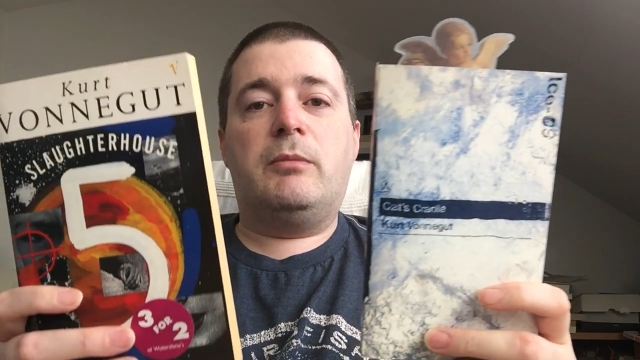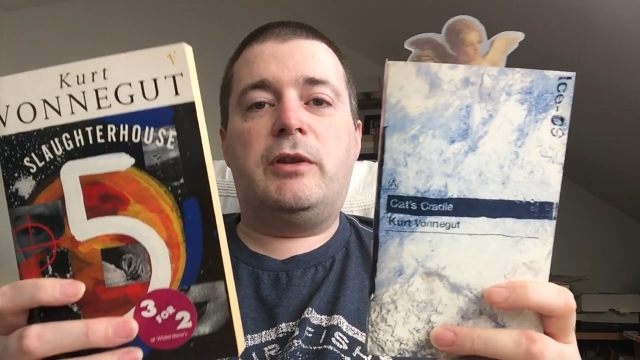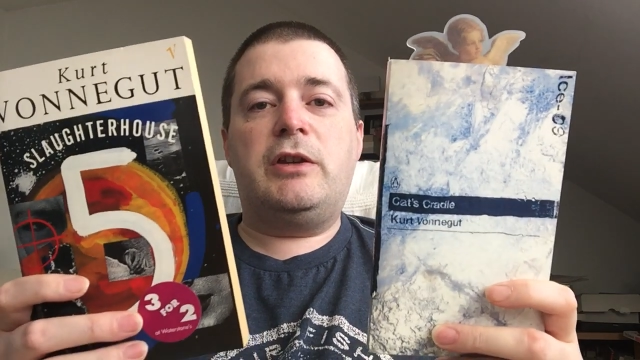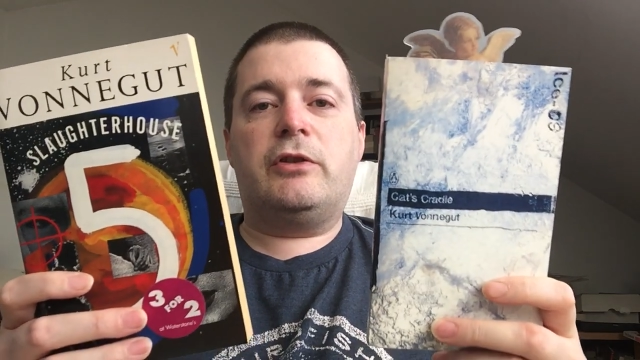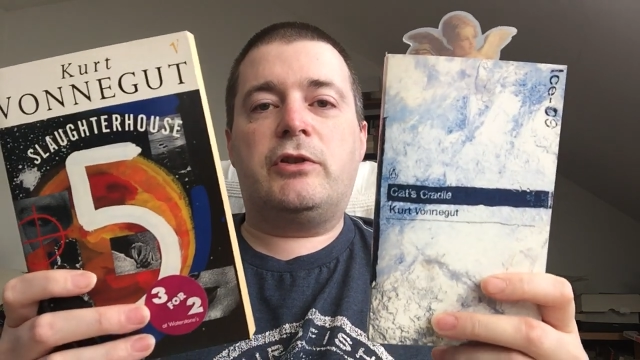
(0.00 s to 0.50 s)

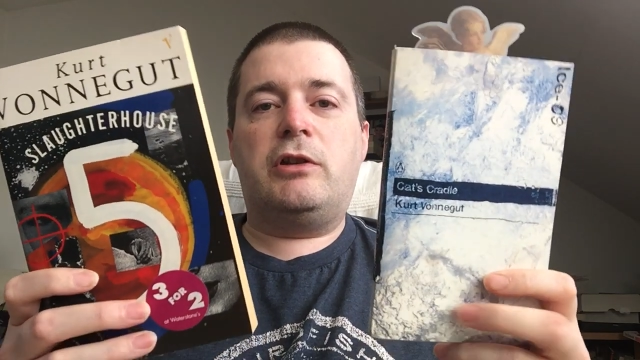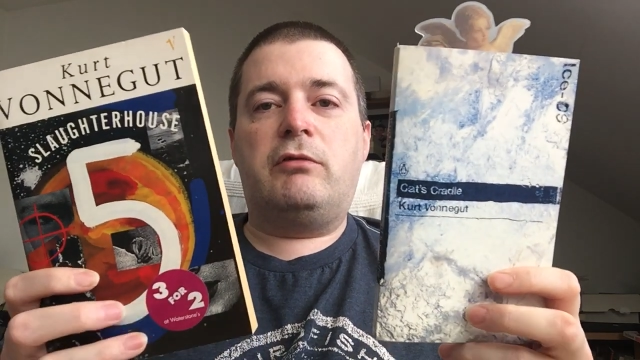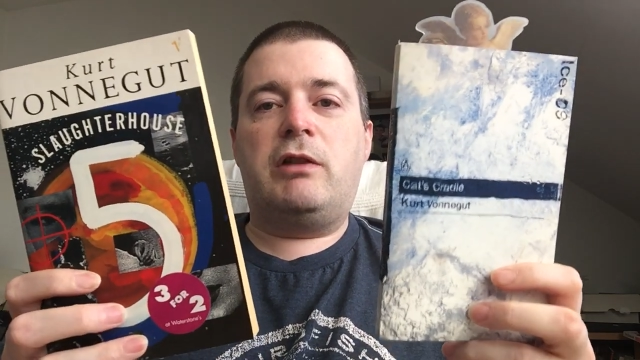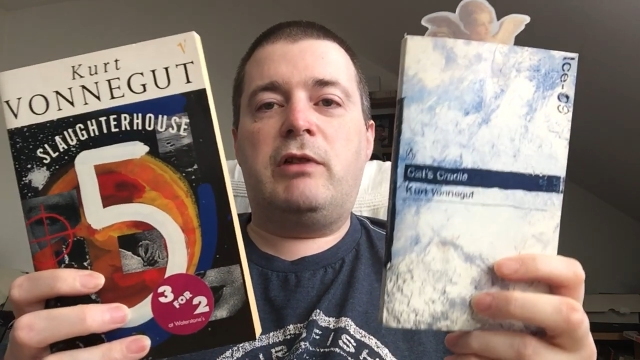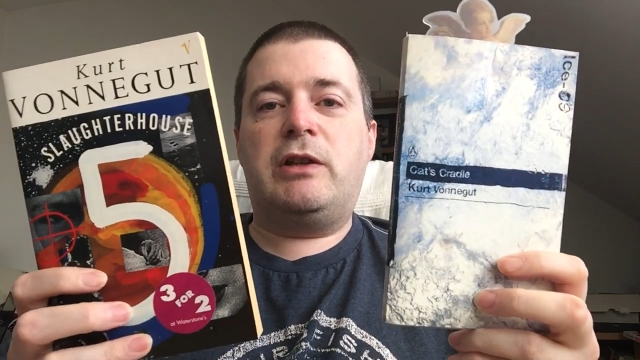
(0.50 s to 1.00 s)
But these are 2
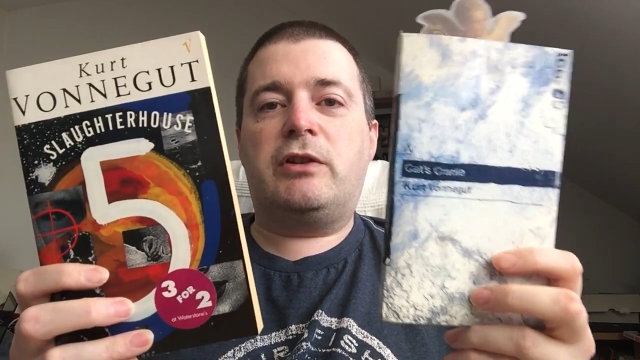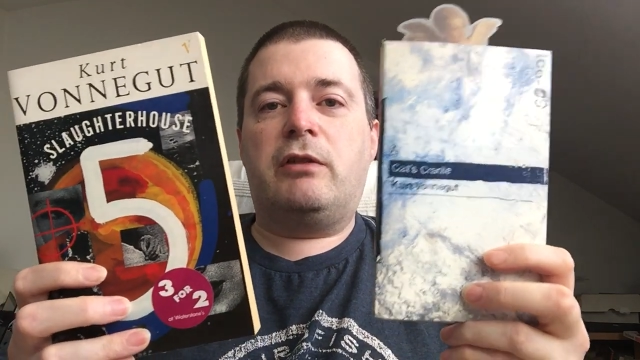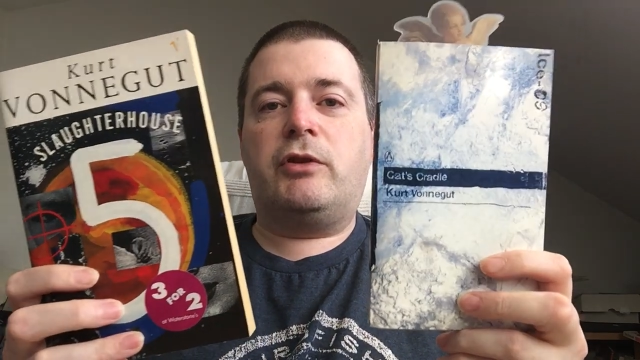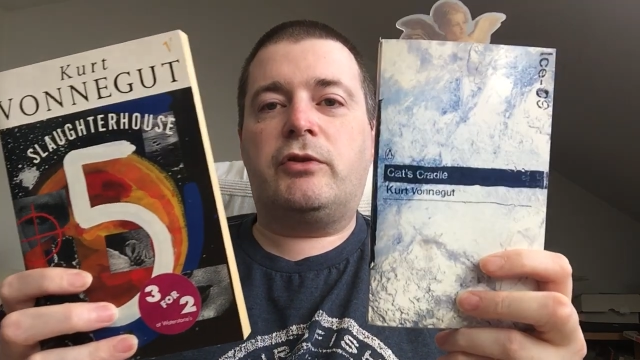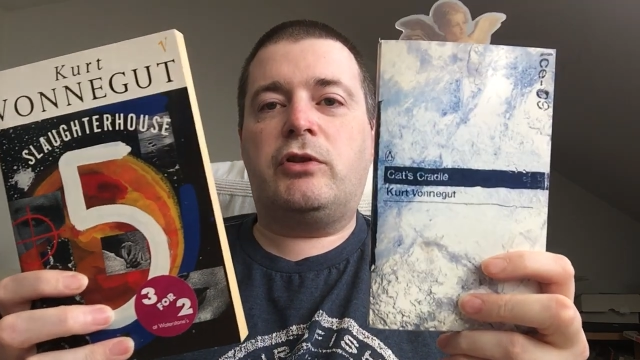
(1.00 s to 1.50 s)
rereads.
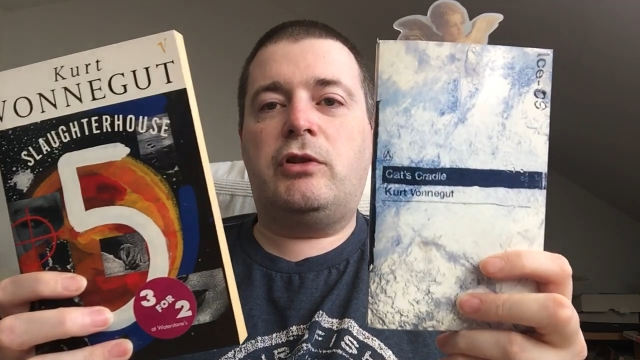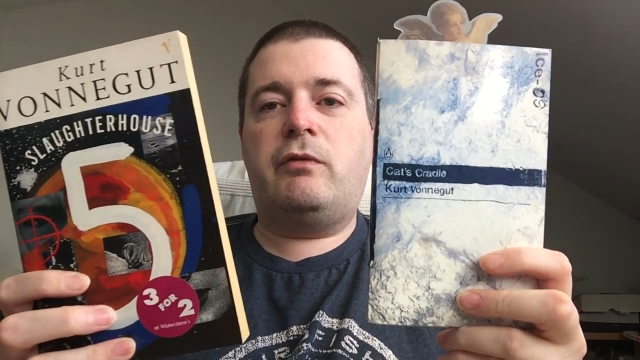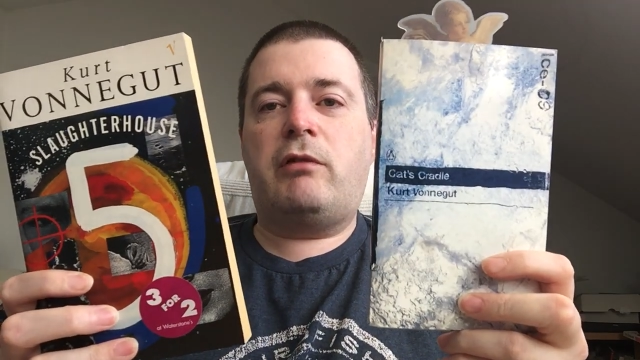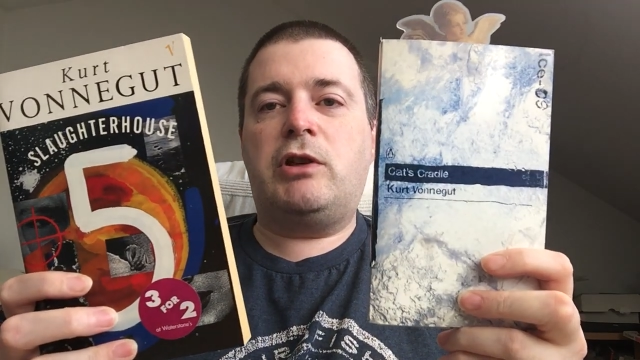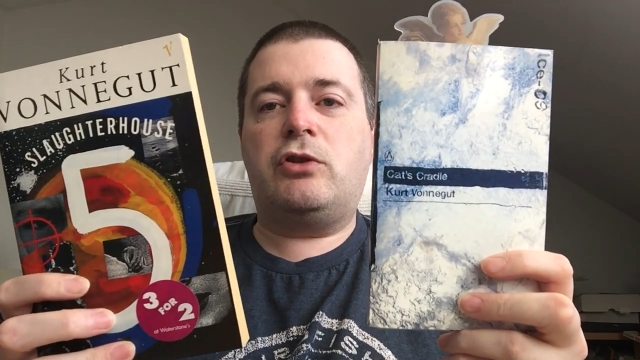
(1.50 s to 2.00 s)
So I've got 2
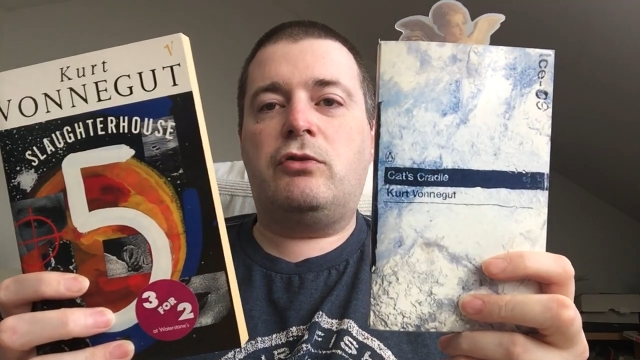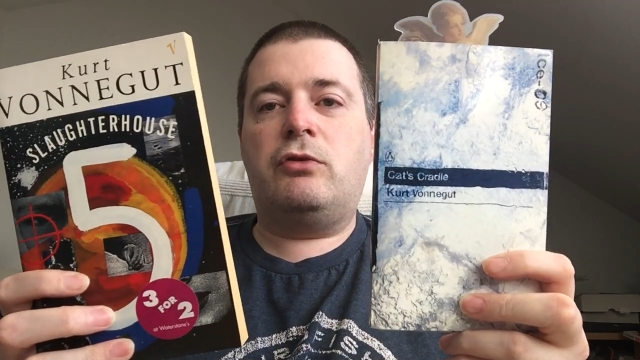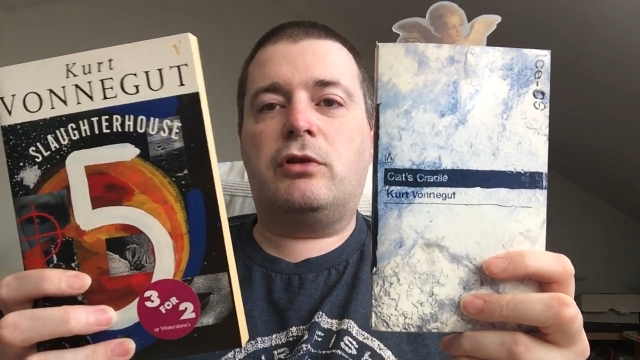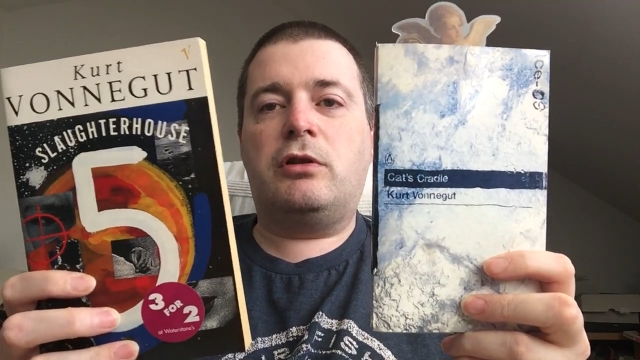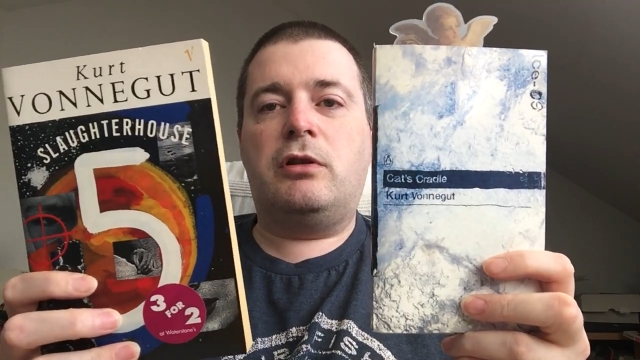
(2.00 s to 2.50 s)
very
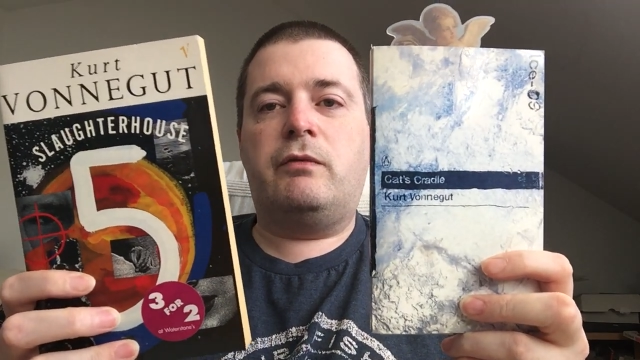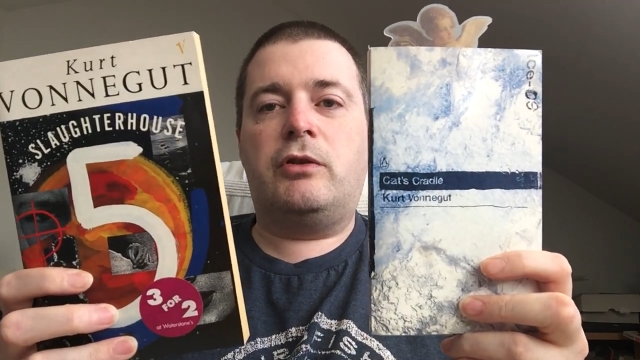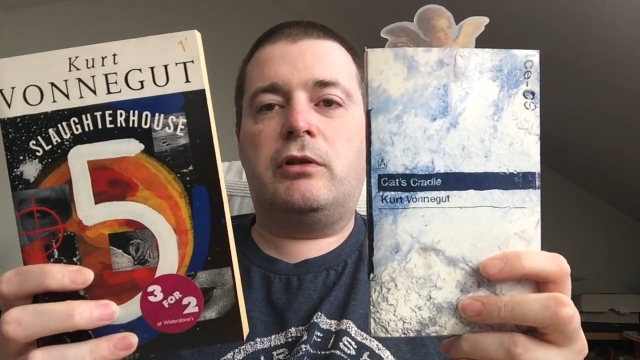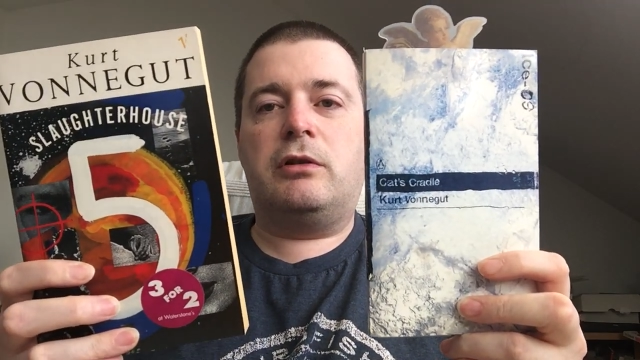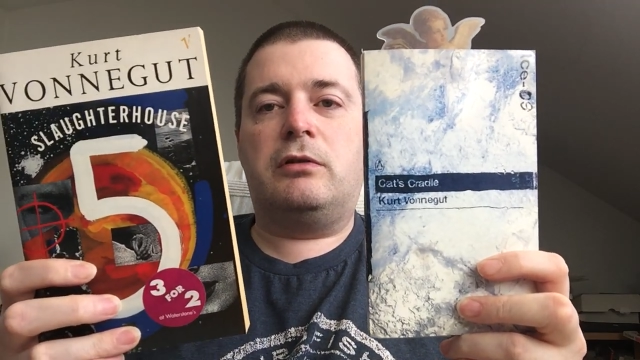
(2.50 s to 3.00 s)
short Kurt
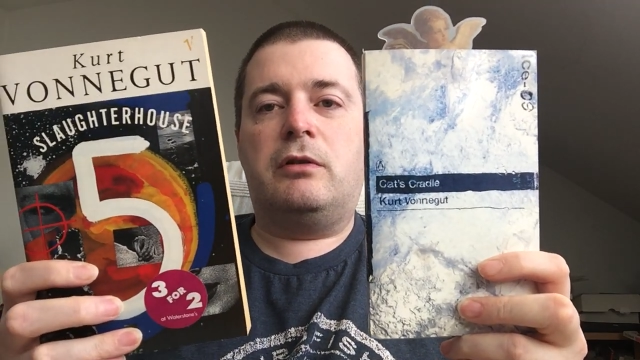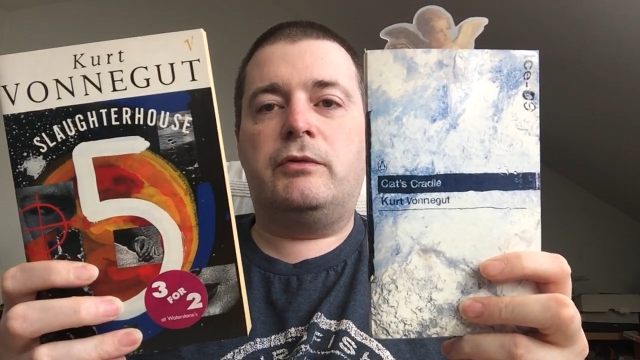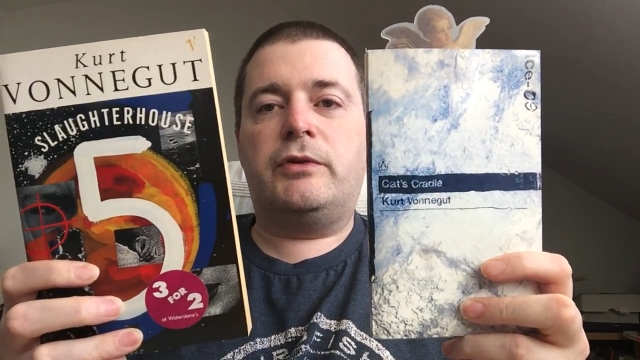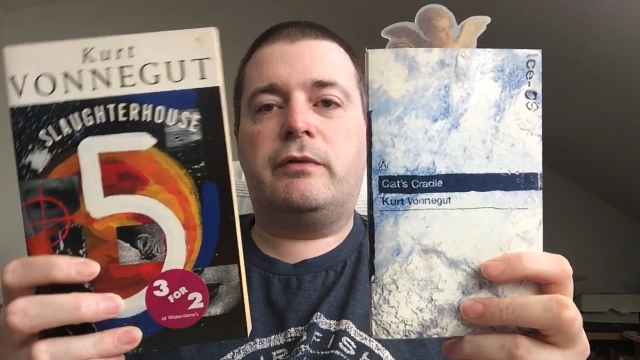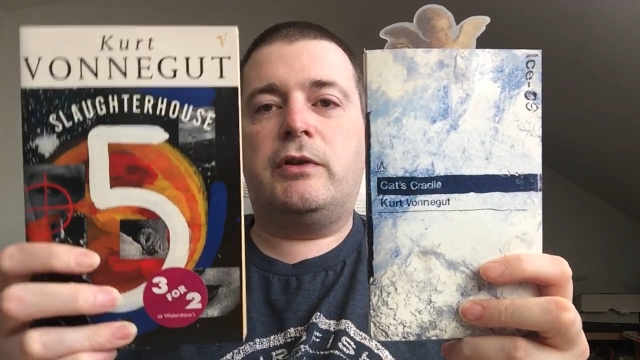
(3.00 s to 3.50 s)
Vonnegut novels.